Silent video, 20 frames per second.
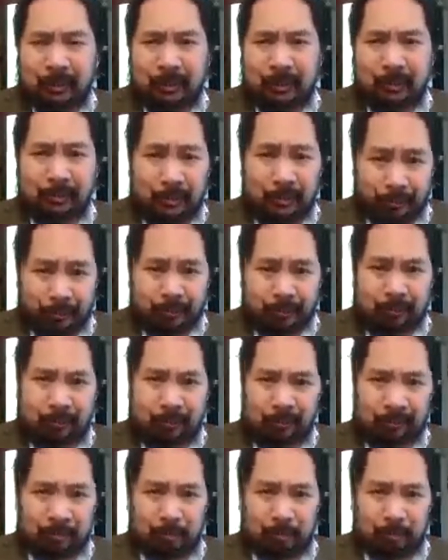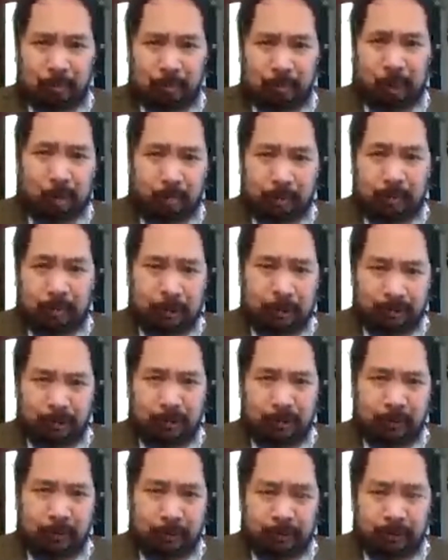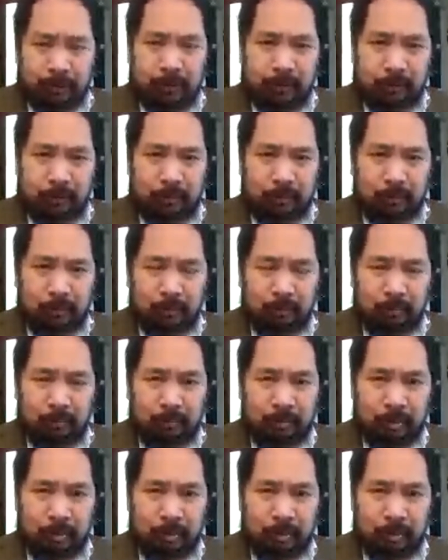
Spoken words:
and so you probably do have to